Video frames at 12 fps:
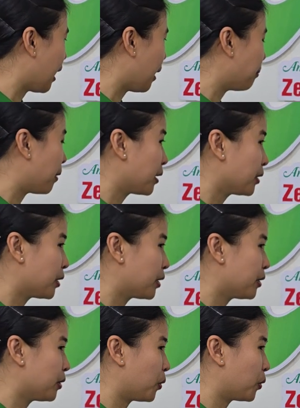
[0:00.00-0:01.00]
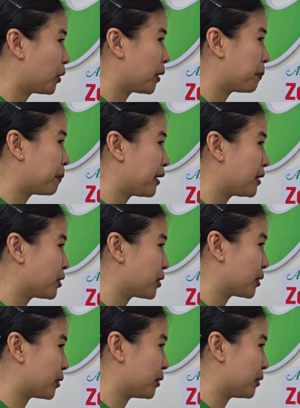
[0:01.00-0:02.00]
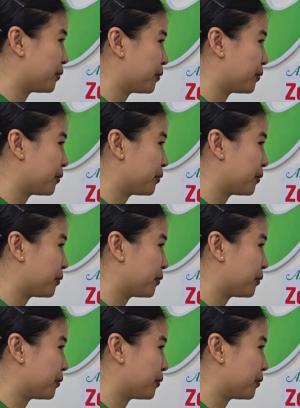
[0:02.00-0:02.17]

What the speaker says: A marker or a pencil?